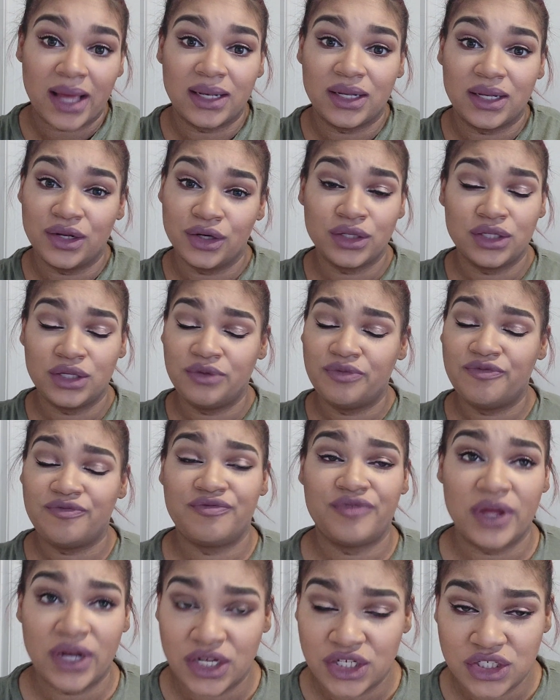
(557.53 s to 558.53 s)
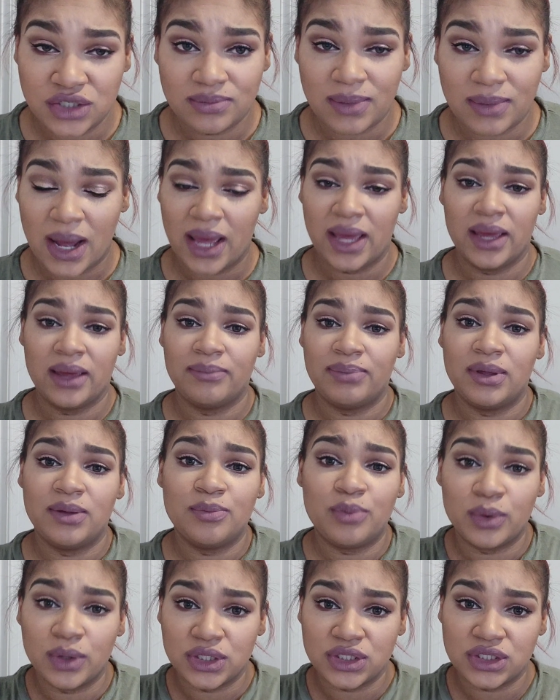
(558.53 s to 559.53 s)
I literally finished my
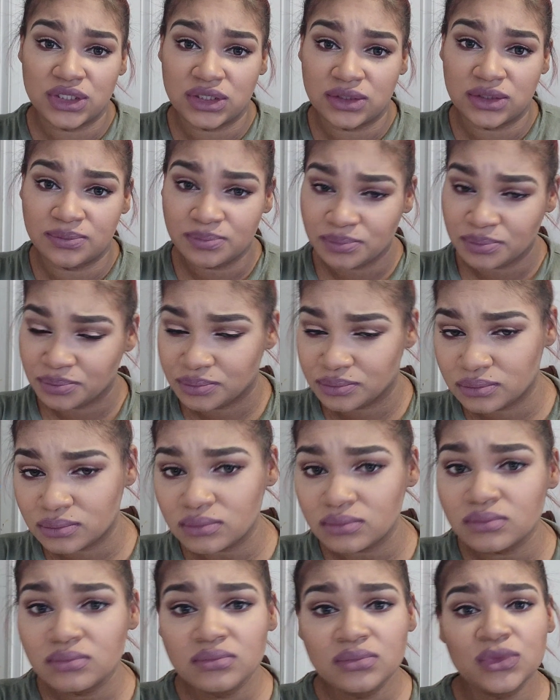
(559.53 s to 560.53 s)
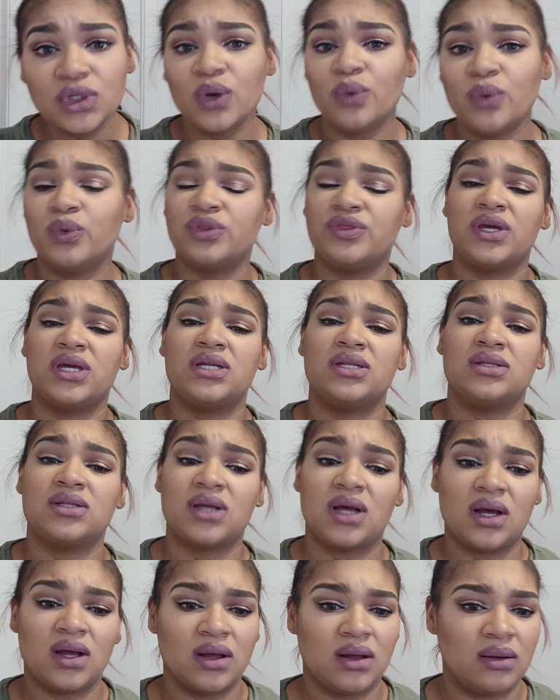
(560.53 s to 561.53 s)
A&P portion
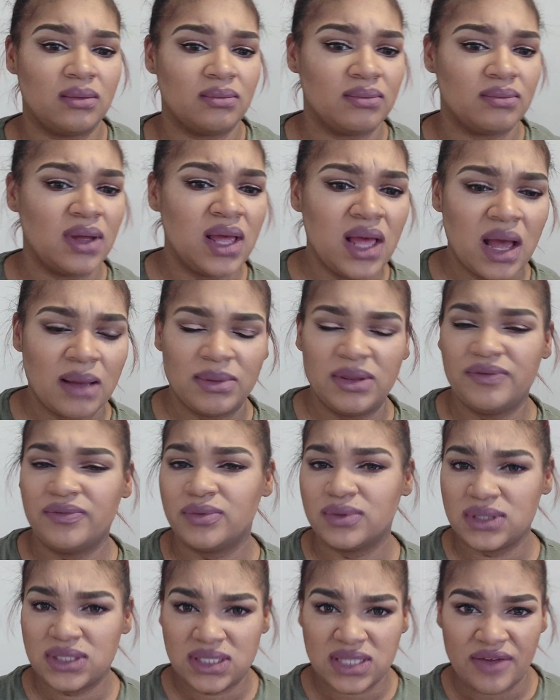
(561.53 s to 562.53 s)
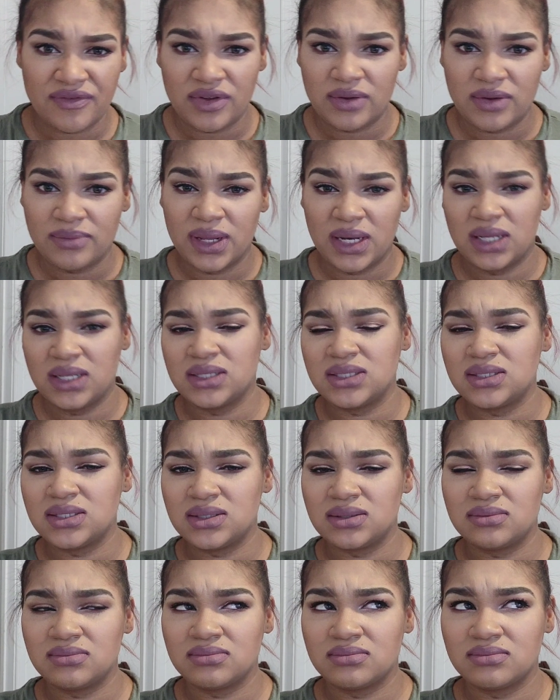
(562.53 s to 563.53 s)
within, um, I believe it was seven
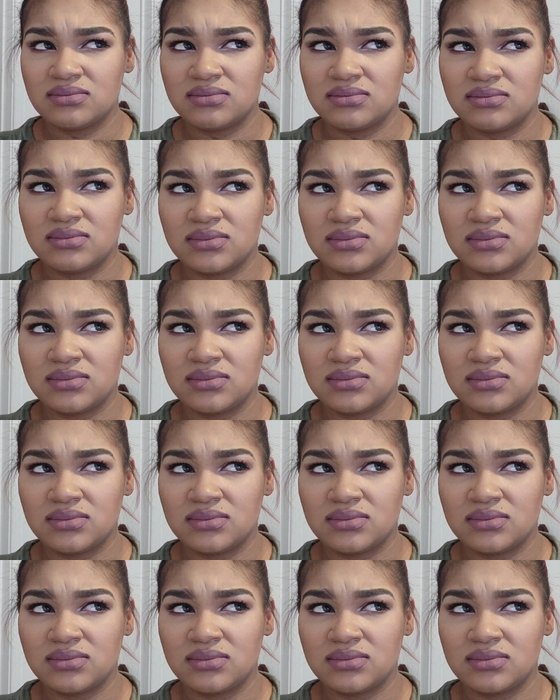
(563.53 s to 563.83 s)
minutes.